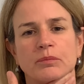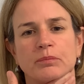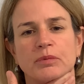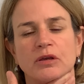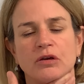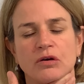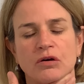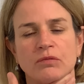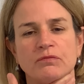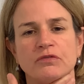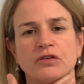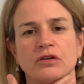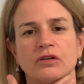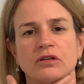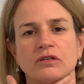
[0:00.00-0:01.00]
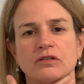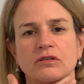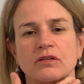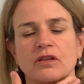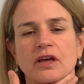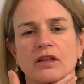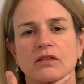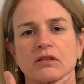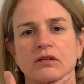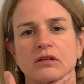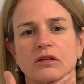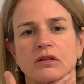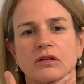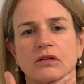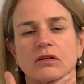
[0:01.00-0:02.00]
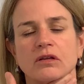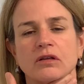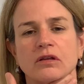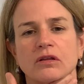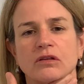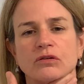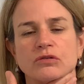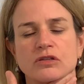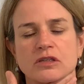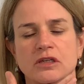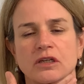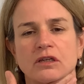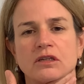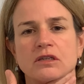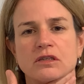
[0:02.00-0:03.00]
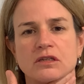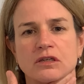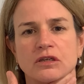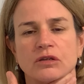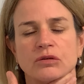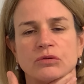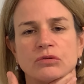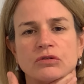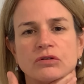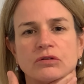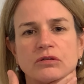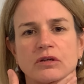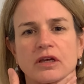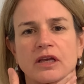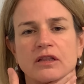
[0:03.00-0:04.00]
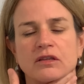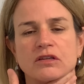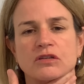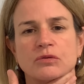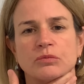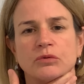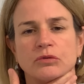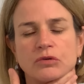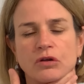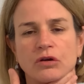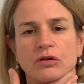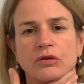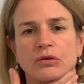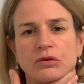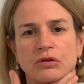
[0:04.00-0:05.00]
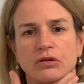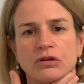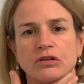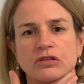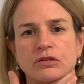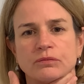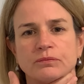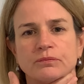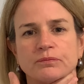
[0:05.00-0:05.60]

be confident that your skin has healed and this will not hurt it,